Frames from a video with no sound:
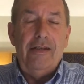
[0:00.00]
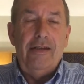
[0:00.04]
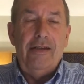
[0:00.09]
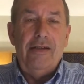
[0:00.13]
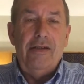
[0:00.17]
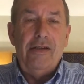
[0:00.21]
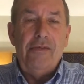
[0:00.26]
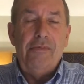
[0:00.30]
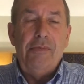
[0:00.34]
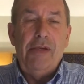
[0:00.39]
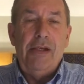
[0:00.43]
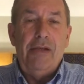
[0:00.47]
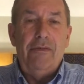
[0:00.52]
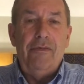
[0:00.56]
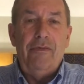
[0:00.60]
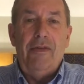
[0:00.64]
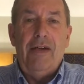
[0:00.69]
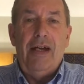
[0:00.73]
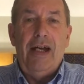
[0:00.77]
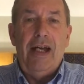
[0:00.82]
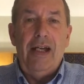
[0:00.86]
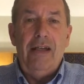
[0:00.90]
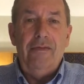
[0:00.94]
there's been
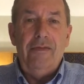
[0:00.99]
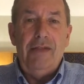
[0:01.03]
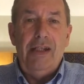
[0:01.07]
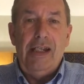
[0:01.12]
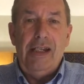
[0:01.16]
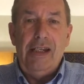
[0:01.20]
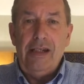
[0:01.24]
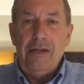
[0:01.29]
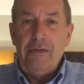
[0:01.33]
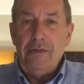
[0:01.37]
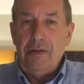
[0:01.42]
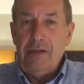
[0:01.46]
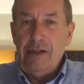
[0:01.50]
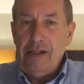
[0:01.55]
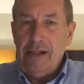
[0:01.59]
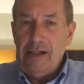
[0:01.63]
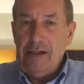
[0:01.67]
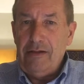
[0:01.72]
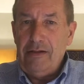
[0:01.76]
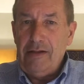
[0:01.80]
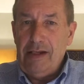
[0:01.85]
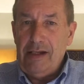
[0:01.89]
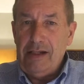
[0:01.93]
5 days where
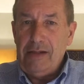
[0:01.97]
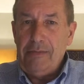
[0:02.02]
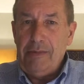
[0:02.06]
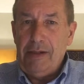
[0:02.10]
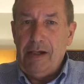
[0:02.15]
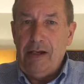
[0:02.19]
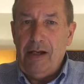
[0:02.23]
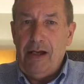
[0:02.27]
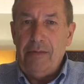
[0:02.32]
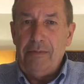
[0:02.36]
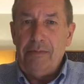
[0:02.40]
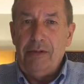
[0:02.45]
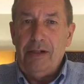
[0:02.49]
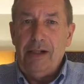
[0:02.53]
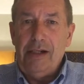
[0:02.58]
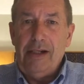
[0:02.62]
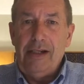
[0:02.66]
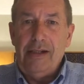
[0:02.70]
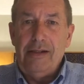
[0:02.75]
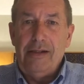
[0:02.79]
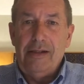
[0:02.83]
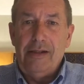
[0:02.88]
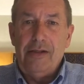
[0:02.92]
the internet's been
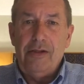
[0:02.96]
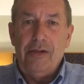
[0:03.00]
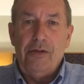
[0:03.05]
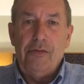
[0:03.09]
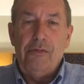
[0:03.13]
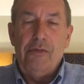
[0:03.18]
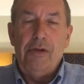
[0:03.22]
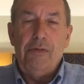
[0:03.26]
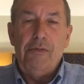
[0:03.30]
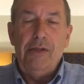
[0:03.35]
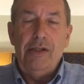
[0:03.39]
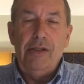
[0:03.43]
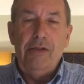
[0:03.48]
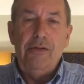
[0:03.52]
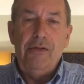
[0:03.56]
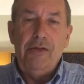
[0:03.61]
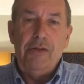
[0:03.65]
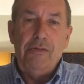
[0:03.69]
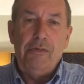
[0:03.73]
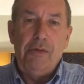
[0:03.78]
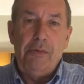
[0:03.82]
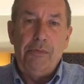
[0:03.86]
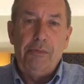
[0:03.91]
operating, so what we
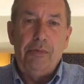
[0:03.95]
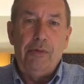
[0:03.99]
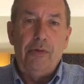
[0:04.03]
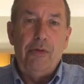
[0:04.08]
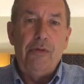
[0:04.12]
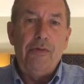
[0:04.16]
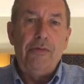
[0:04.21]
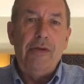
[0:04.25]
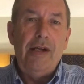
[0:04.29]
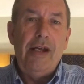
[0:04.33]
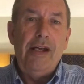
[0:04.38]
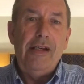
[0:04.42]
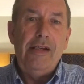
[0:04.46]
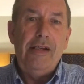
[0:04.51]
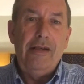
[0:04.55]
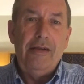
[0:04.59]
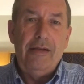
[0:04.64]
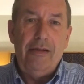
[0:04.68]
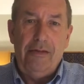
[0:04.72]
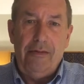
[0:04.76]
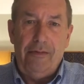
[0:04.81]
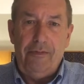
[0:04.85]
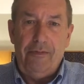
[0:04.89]
do is we prorate
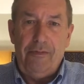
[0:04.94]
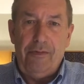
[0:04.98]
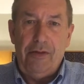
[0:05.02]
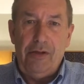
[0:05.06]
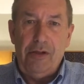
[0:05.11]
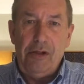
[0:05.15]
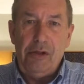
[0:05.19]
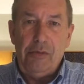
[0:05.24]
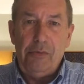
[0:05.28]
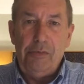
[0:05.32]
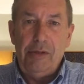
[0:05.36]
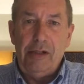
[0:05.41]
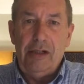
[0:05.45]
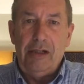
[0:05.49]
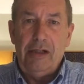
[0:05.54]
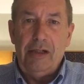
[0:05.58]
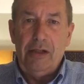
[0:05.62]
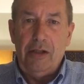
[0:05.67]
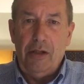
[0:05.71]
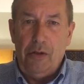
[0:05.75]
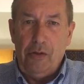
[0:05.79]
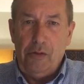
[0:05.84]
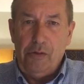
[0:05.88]
the first
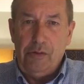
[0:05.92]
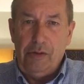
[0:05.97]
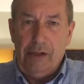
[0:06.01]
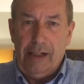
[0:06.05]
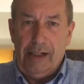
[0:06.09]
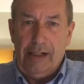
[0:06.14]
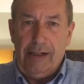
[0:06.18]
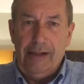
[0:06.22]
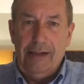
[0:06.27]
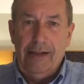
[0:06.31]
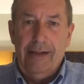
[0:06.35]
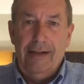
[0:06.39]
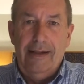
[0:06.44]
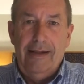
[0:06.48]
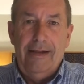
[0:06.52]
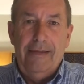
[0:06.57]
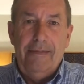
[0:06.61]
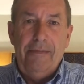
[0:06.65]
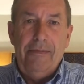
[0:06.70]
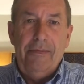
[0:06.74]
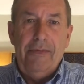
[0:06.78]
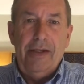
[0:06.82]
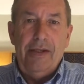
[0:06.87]
bill only.
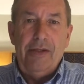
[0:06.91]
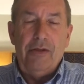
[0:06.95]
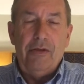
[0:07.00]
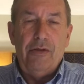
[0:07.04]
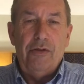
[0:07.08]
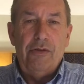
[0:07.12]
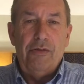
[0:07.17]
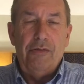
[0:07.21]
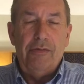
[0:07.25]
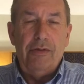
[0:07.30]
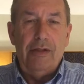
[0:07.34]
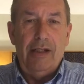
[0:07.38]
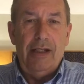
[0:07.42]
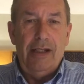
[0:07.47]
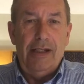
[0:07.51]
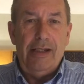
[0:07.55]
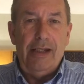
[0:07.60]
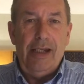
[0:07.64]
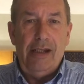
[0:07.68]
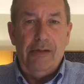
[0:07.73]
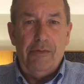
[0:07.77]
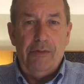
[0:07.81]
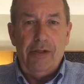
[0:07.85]
So
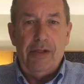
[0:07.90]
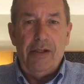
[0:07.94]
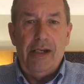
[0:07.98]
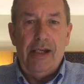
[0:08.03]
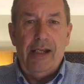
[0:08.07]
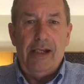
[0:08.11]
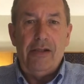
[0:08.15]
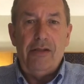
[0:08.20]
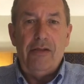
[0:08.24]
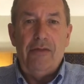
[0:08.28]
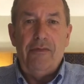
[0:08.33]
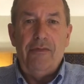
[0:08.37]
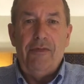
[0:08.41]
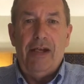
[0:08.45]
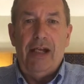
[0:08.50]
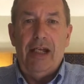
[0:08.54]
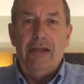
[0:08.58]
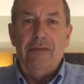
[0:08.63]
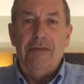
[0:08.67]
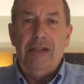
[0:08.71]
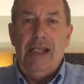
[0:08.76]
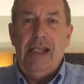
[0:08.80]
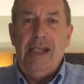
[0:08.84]
let's say it was an extra
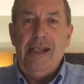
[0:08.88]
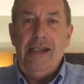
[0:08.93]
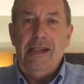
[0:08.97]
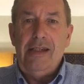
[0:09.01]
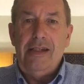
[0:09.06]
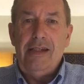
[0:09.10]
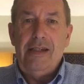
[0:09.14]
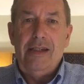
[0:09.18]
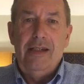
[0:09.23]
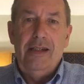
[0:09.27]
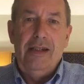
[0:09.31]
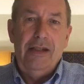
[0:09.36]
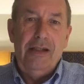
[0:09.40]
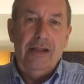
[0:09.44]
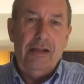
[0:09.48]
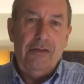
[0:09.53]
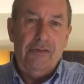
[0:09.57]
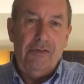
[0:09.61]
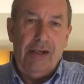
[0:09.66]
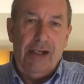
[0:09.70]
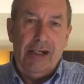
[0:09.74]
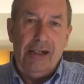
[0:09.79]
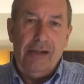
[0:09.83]
5 days
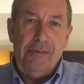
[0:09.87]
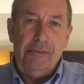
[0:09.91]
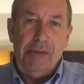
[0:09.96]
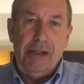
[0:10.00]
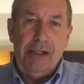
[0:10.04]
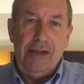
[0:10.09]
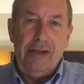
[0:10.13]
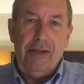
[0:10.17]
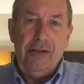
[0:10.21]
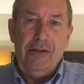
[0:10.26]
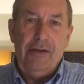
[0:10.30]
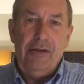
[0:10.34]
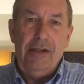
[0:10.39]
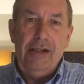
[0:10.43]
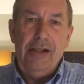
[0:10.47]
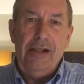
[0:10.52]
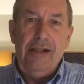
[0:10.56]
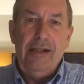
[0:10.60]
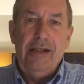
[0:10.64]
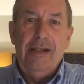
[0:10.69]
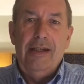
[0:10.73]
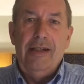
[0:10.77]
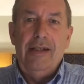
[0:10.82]
divided by
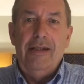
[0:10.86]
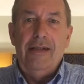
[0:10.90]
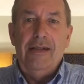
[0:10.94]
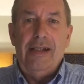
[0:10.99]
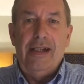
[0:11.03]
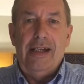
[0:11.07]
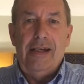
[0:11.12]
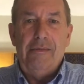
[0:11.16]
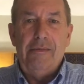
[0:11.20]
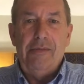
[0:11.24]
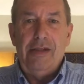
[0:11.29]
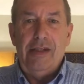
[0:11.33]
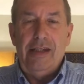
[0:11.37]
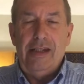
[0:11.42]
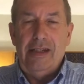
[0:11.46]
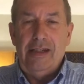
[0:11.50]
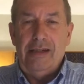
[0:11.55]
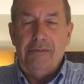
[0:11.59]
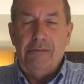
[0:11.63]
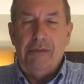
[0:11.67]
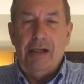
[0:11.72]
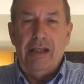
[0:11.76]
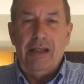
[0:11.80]
30 times
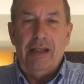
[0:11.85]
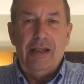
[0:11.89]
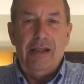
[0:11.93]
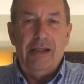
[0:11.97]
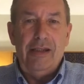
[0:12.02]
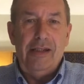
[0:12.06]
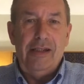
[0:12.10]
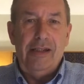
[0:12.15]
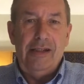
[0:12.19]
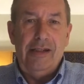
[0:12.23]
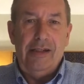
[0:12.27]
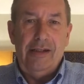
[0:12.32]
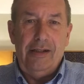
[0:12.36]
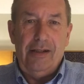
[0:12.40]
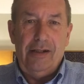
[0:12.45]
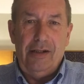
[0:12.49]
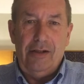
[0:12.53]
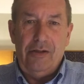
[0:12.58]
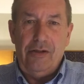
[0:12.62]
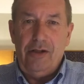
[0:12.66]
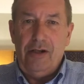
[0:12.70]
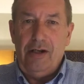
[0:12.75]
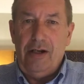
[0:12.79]
the monthly
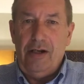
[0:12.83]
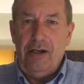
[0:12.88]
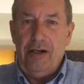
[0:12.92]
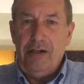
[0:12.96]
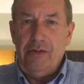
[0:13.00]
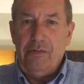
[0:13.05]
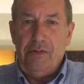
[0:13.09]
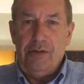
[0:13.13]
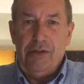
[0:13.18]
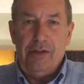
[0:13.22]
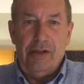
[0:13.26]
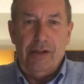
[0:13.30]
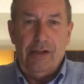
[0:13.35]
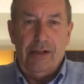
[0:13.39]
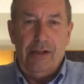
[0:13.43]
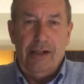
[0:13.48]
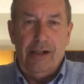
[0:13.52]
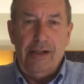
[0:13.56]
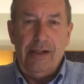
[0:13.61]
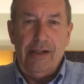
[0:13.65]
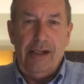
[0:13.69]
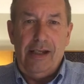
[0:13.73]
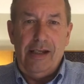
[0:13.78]
charge, which
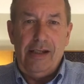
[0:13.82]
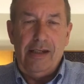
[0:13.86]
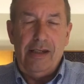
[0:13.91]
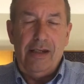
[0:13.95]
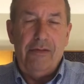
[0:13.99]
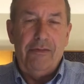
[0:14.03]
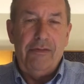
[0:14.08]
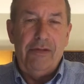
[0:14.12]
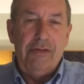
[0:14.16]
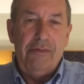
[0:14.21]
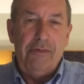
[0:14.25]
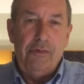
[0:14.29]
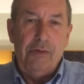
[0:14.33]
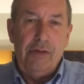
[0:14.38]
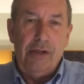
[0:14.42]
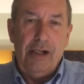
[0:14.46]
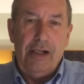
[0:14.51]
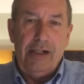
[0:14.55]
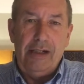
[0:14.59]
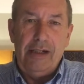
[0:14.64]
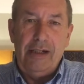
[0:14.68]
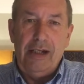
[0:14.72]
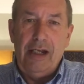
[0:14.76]
let's say it's
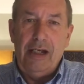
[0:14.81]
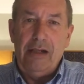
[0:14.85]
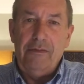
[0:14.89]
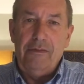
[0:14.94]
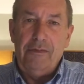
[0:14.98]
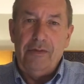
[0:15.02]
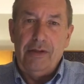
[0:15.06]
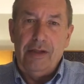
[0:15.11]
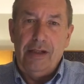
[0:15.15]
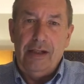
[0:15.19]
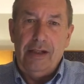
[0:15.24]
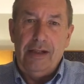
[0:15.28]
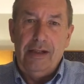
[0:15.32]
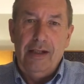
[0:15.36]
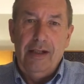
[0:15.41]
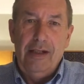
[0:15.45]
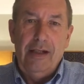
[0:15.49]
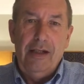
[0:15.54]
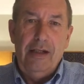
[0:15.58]
$74.99 for the